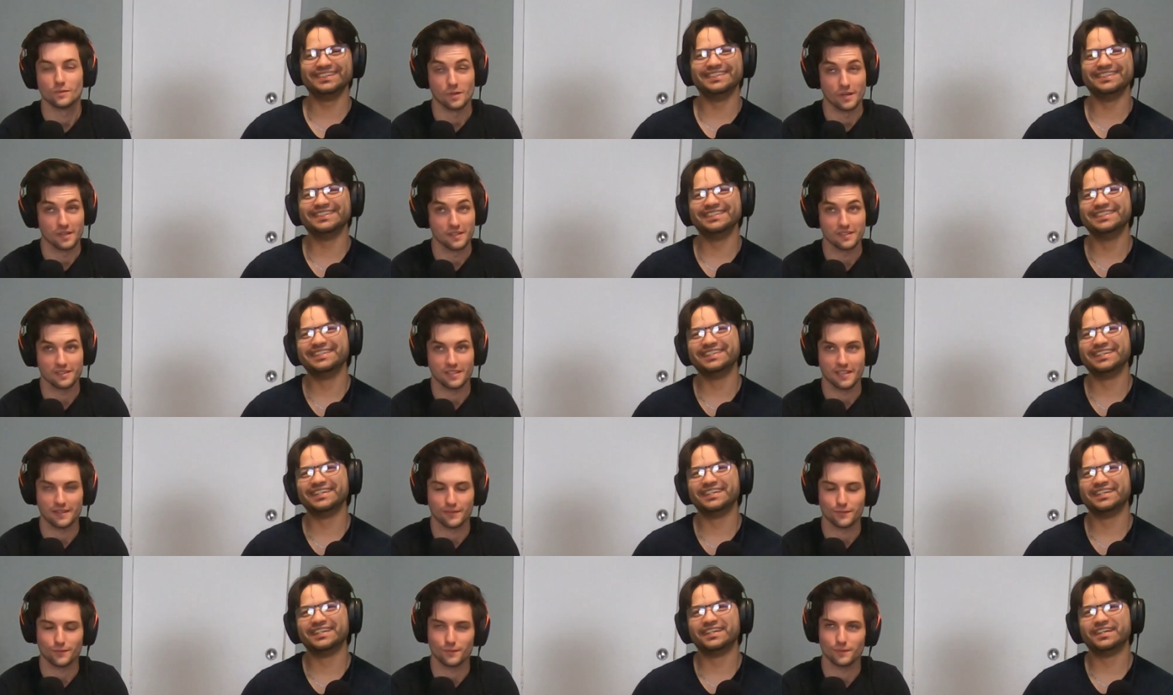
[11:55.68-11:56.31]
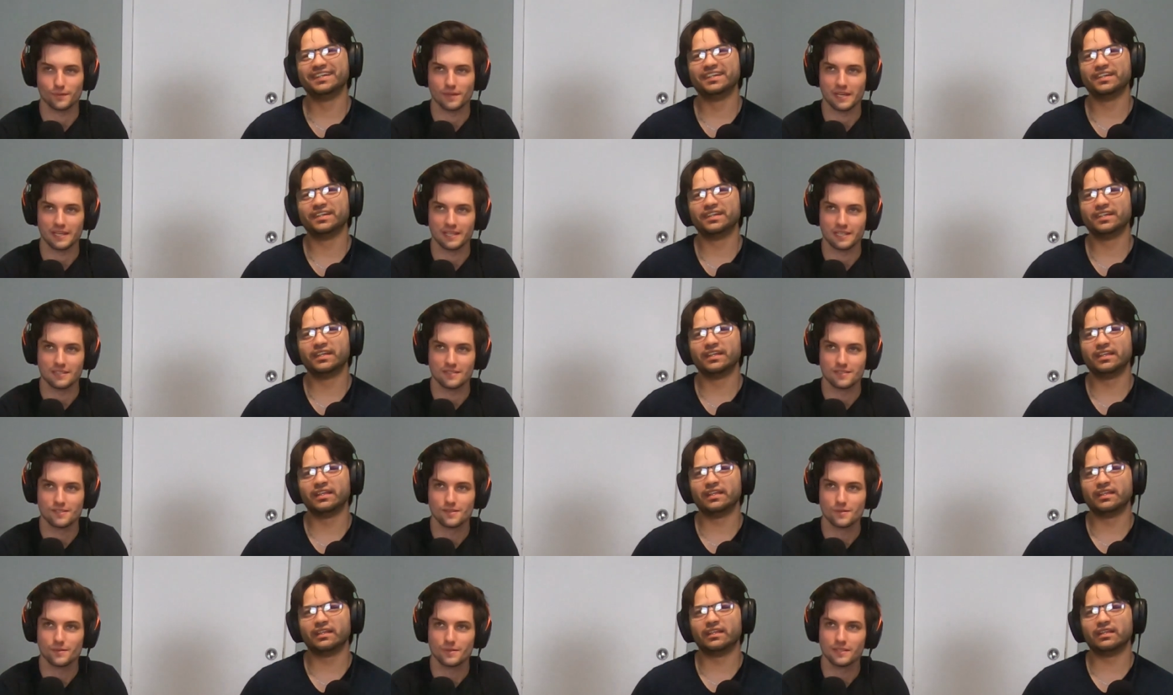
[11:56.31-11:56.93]
Speaker 1: Run like like
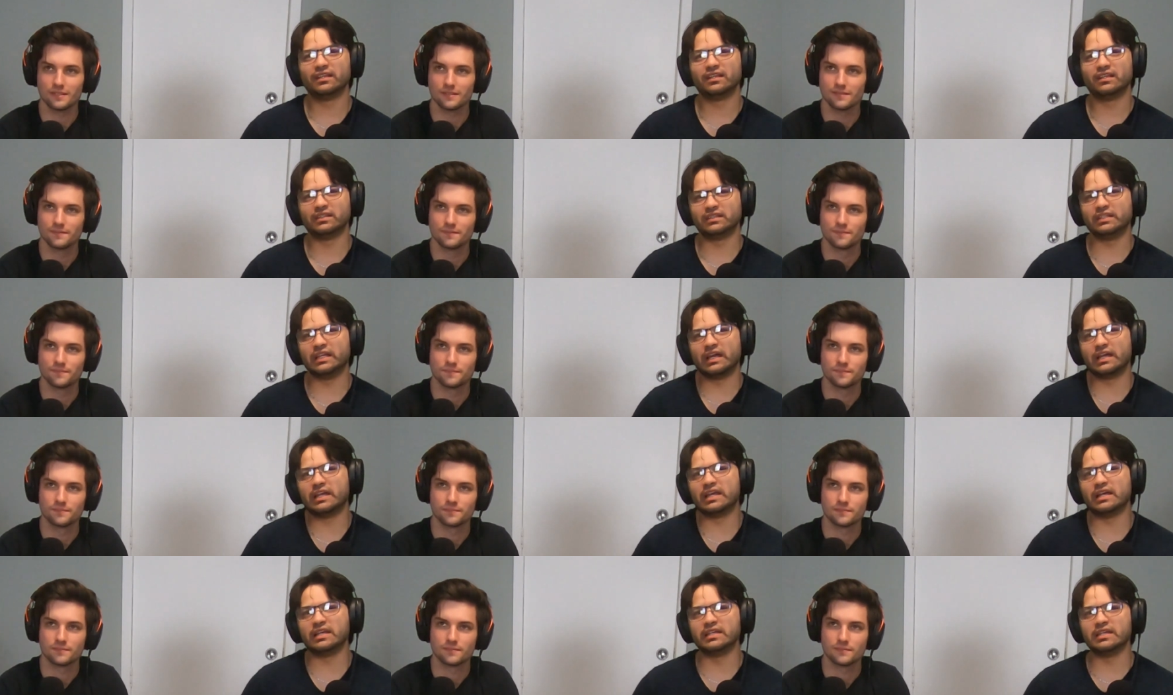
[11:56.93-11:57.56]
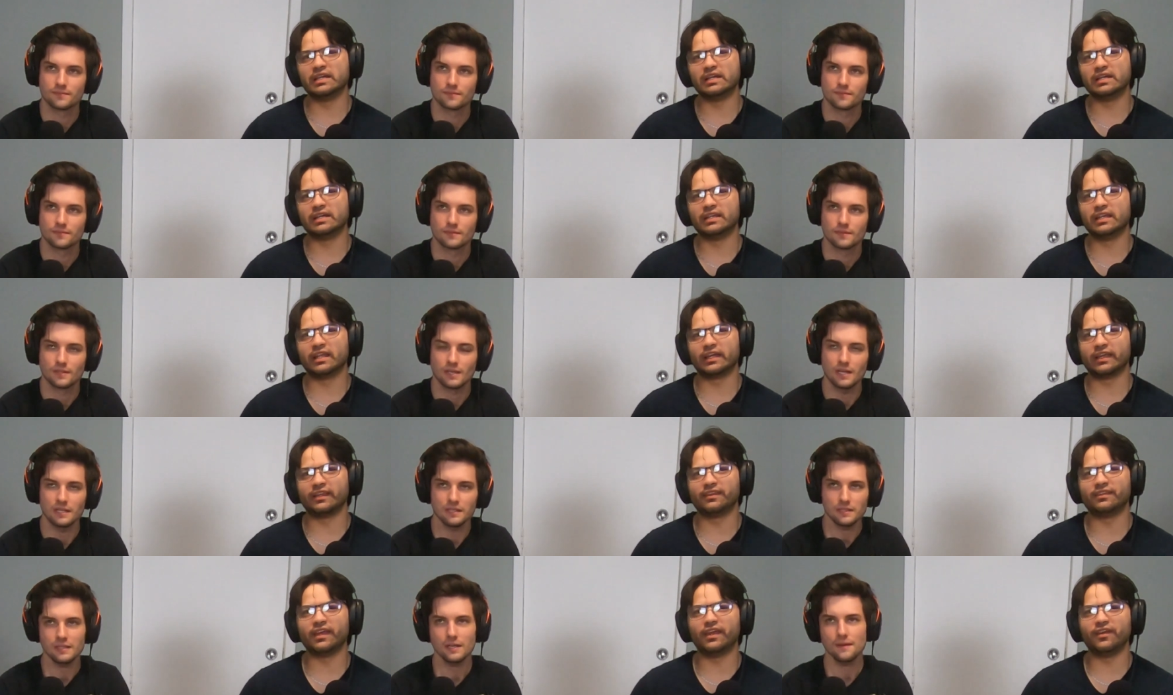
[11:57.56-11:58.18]
he's doing.
Speaker 2: Yeah, yeah, yeah.
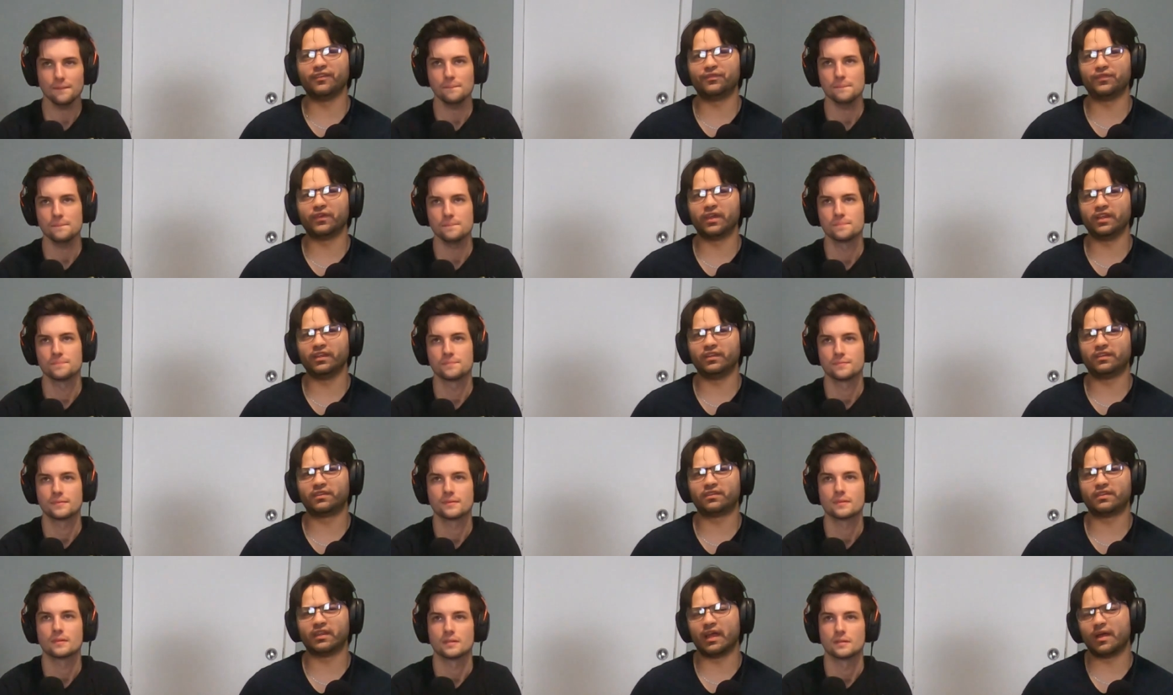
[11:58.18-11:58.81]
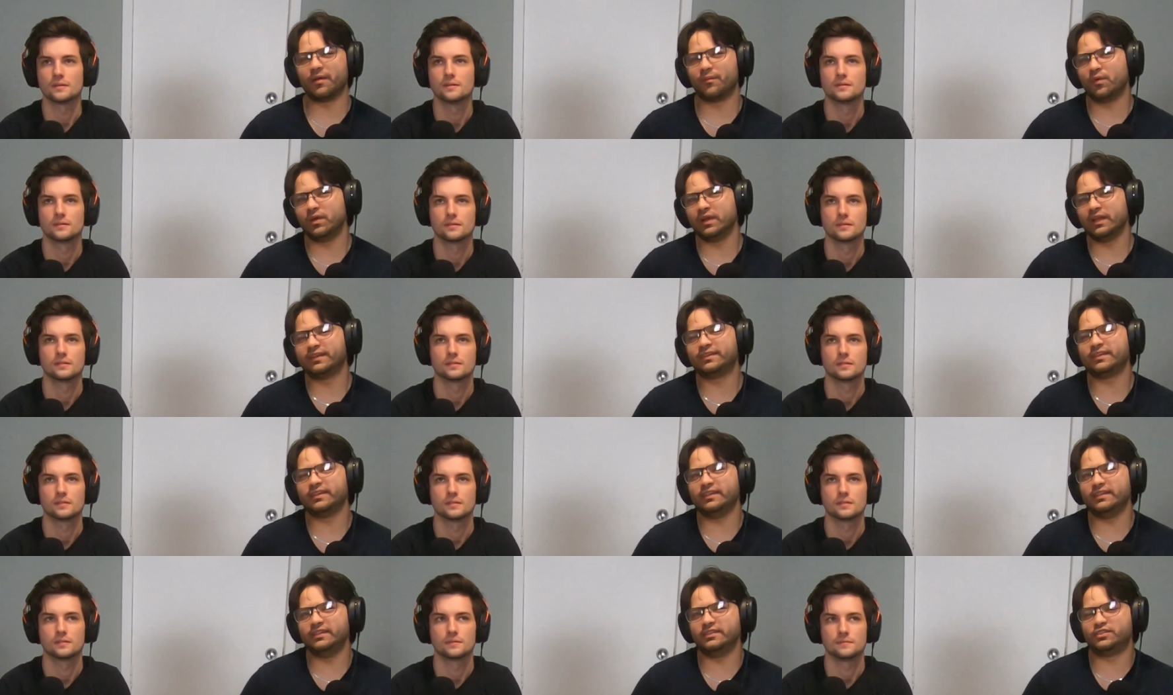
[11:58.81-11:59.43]
Like it's if it's I want
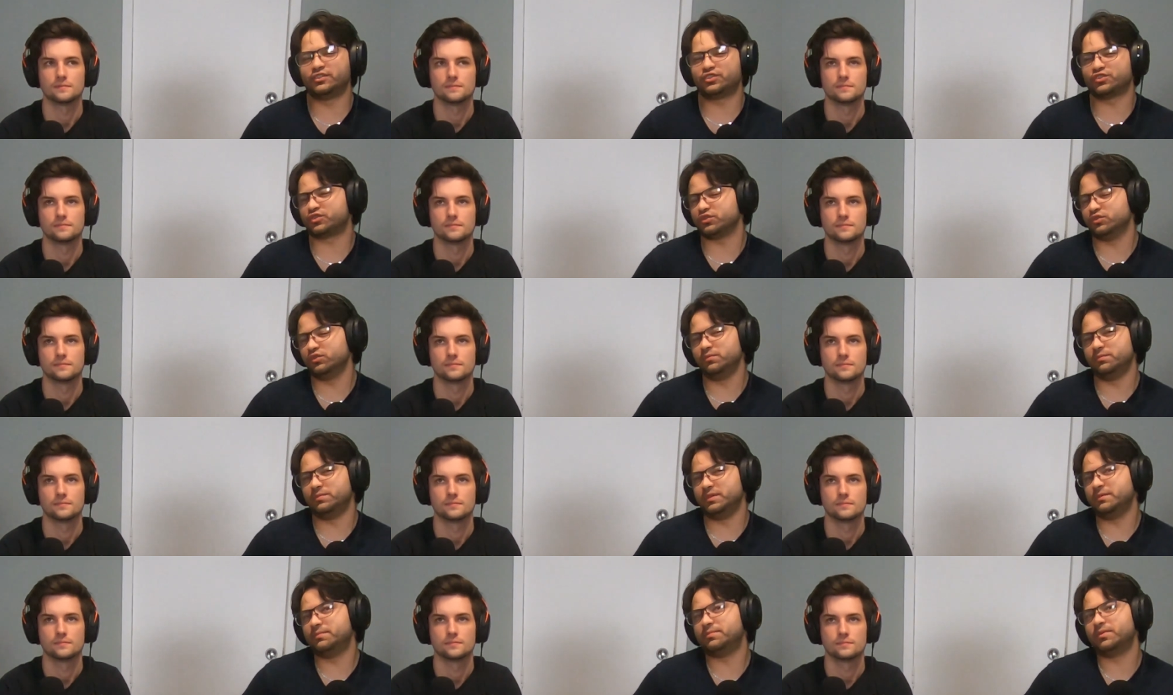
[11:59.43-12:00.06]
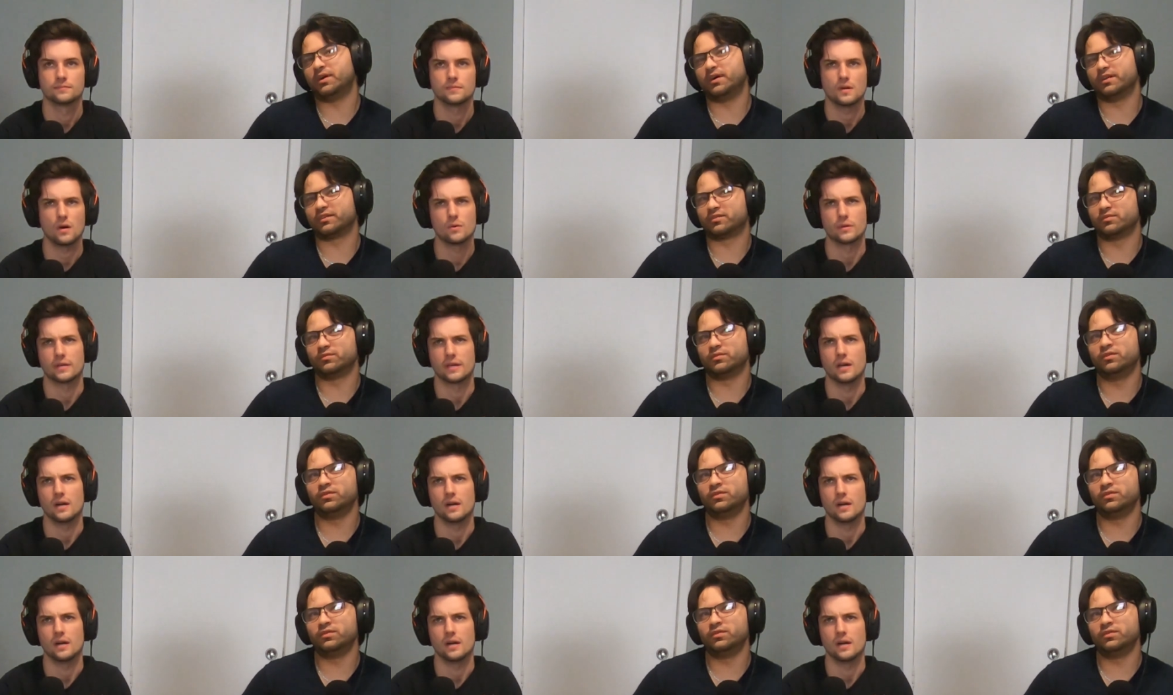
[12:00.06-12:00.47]
to say it should be possible. Oh